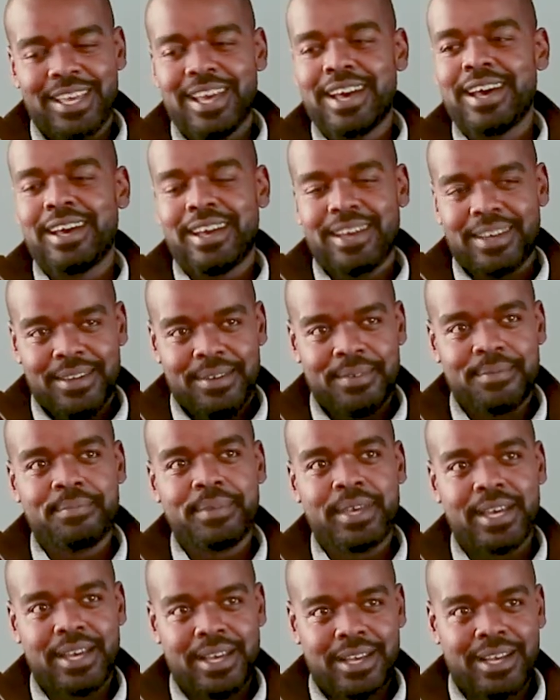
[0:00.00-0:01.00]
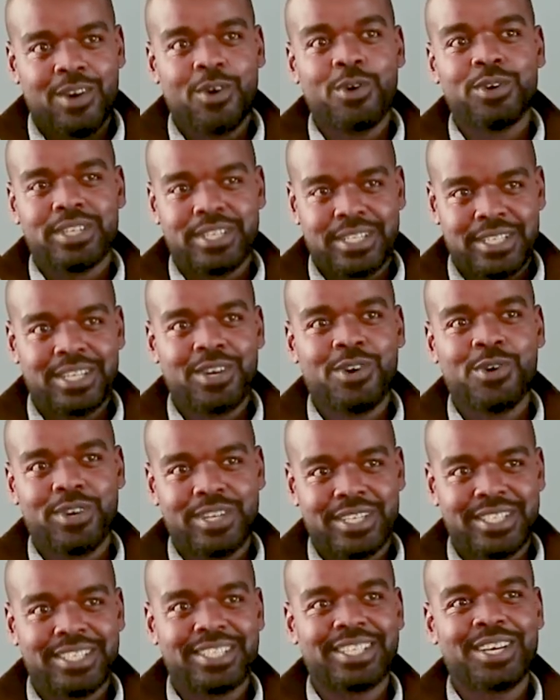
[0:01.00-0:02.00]
Yeah, yeah, hot,
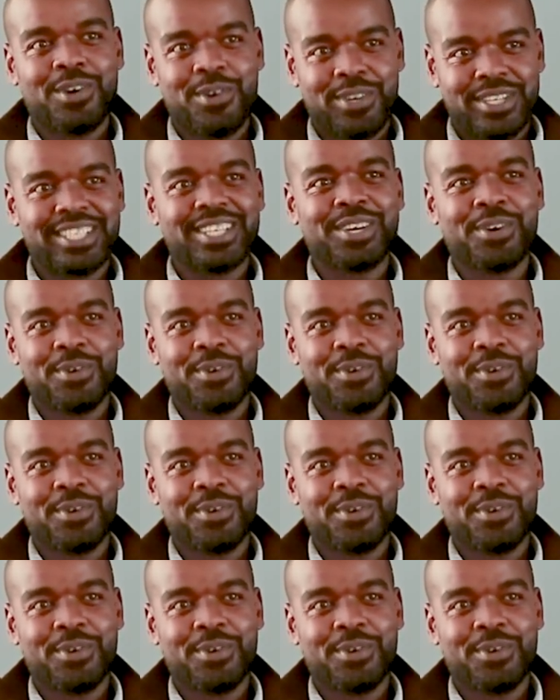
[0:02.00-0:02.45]
hot, hot.